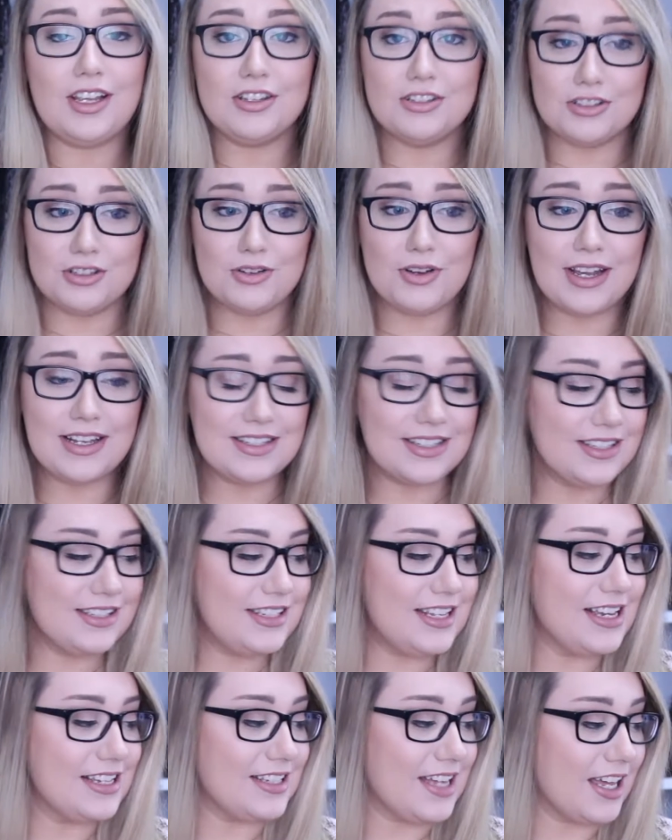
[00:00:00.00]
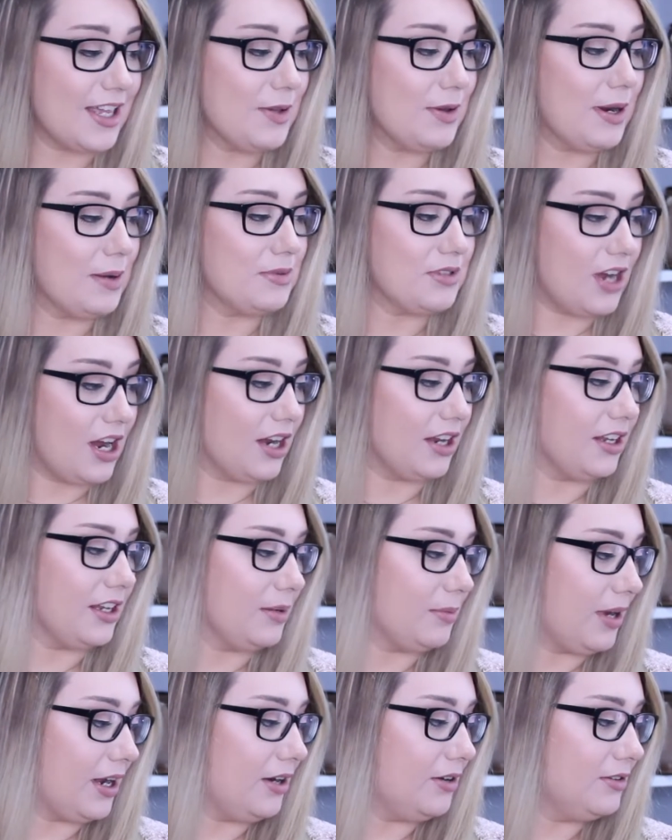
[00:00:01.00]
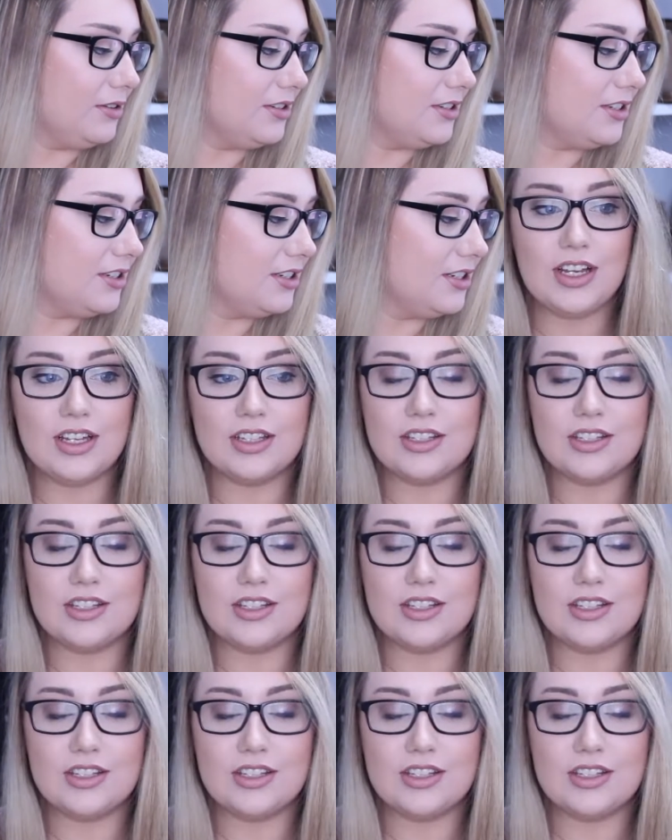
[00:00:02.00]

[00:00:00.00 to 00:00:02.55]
so you guys can see exactly what I'm talking about.